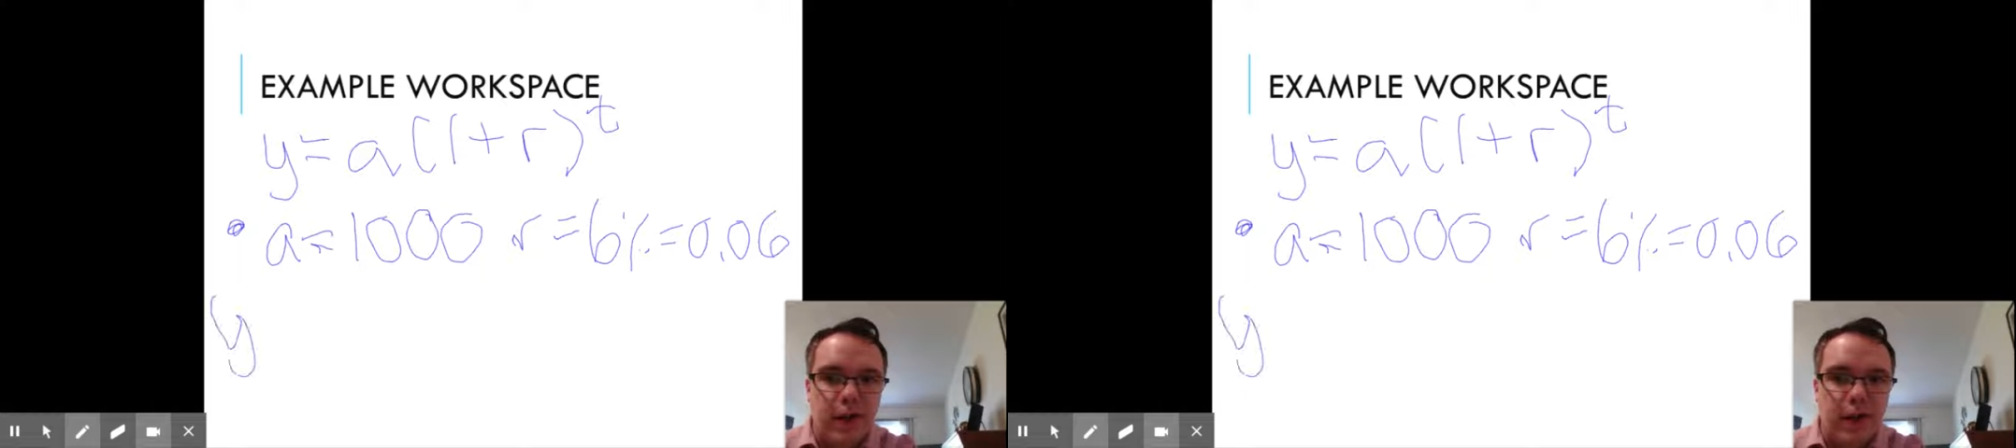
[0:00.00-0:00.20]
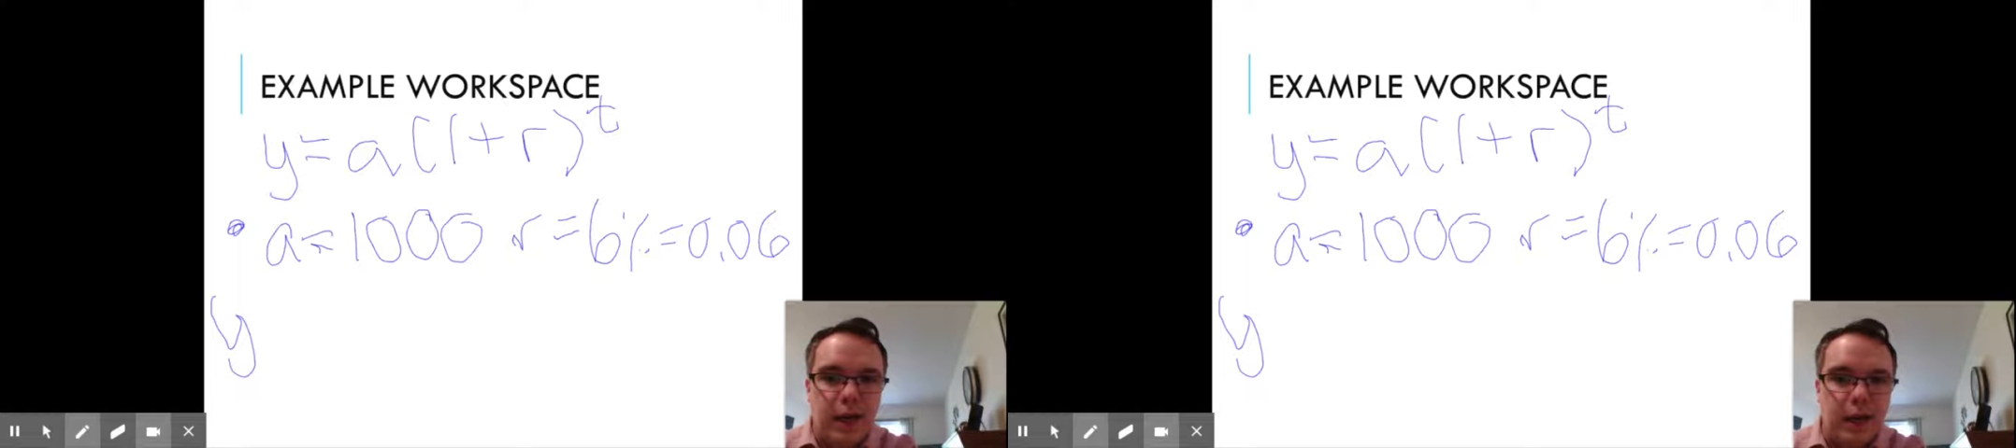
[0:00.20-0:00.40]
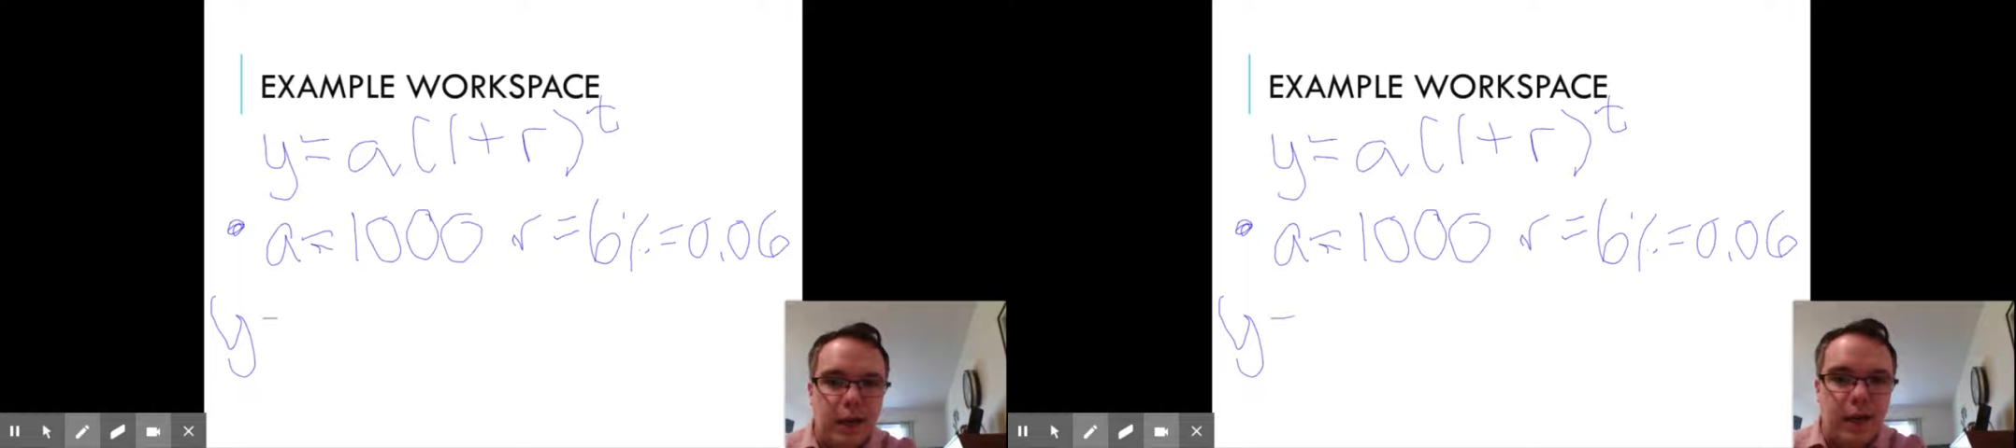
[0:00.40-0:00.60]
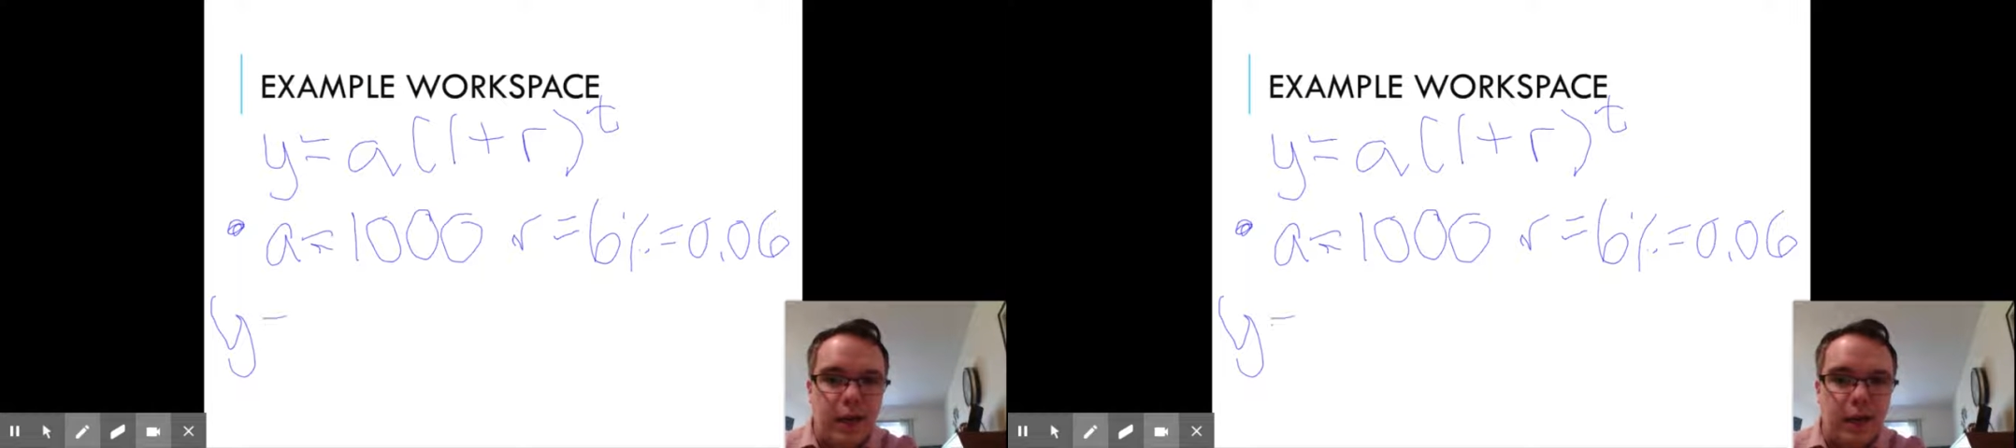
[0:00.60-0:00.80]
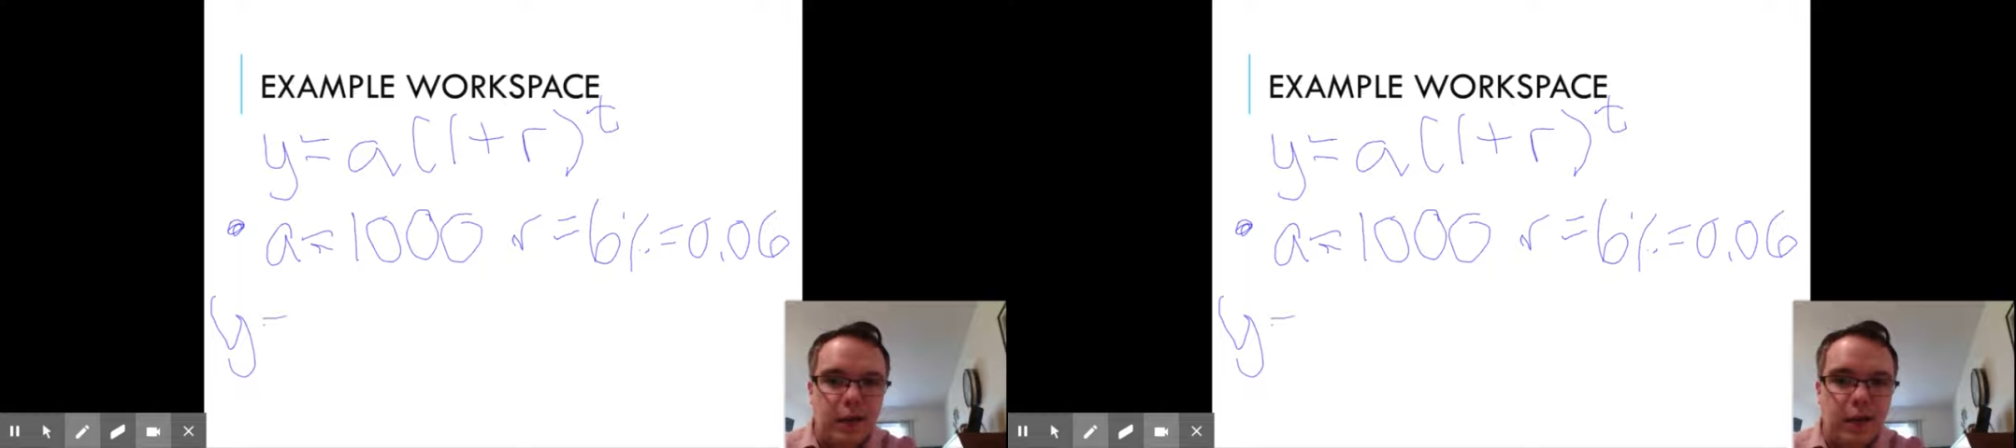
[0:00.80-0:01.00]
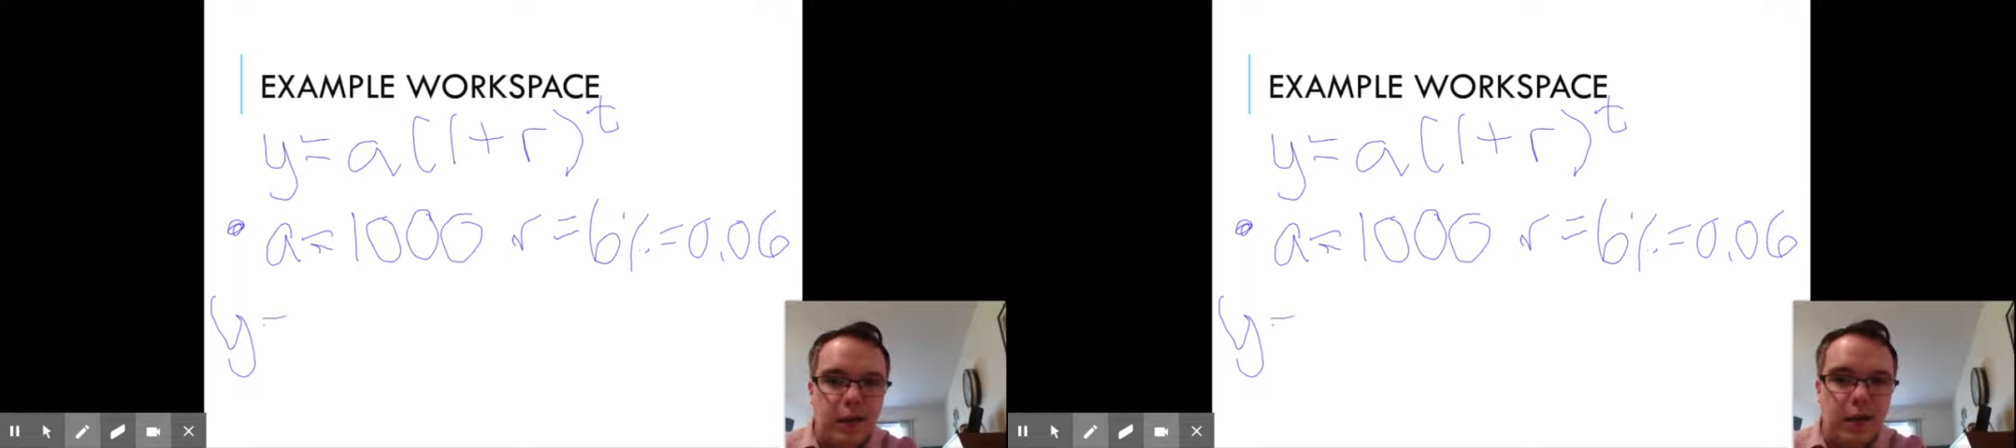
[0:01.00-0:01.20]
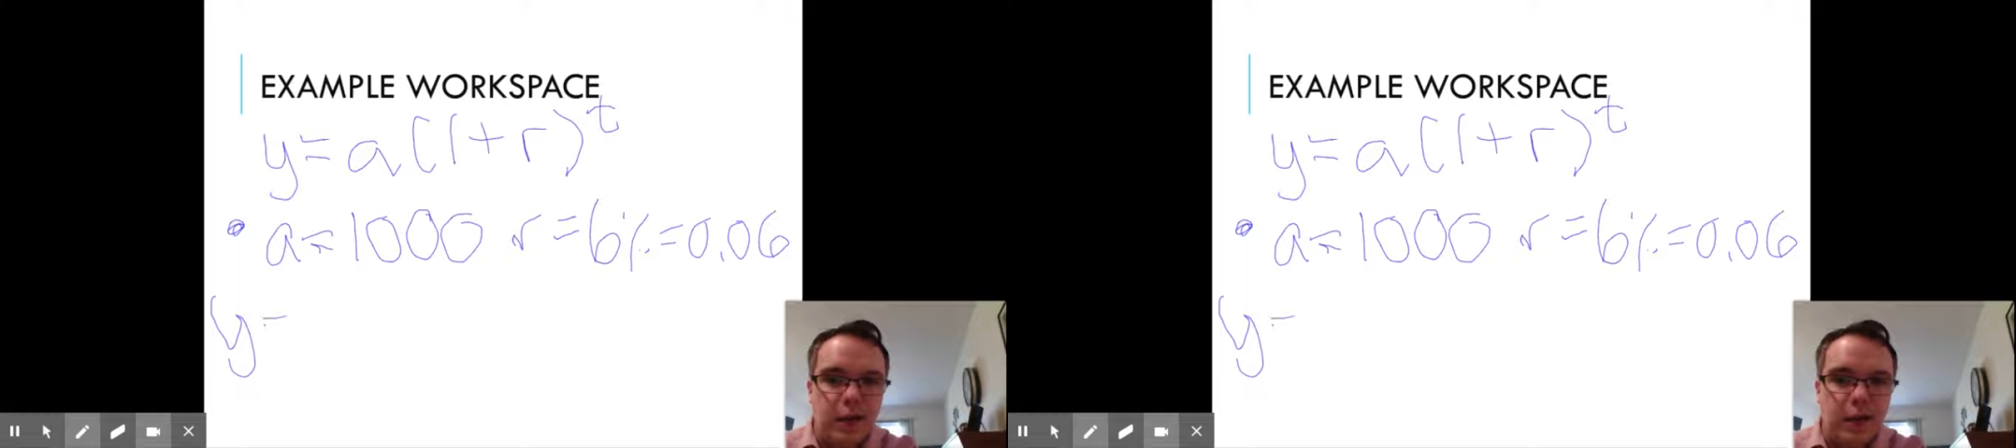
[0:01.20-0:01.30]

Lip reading: a and our r.